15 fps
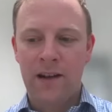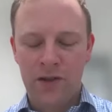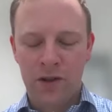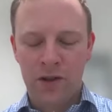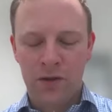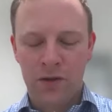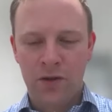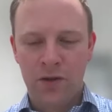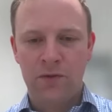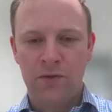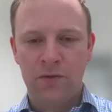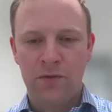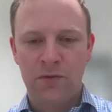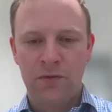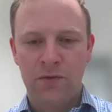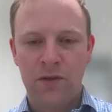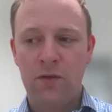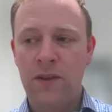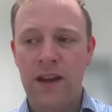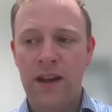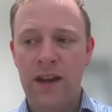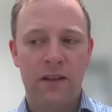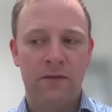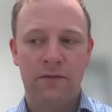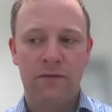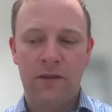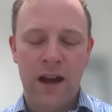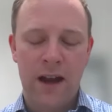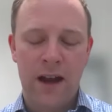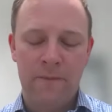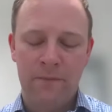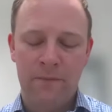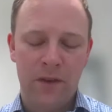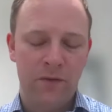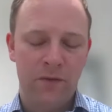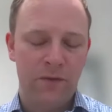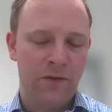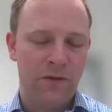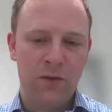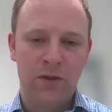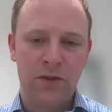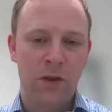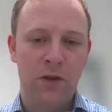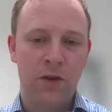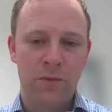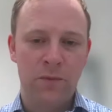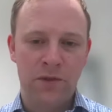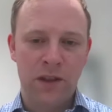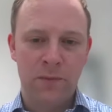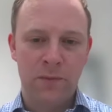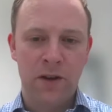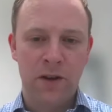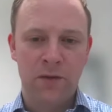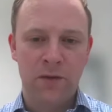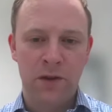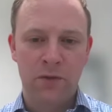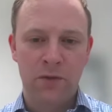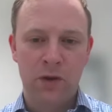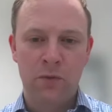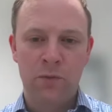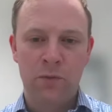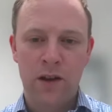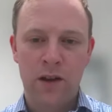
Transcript: hospitals who may have um, 50 or so hospitals as part of a group,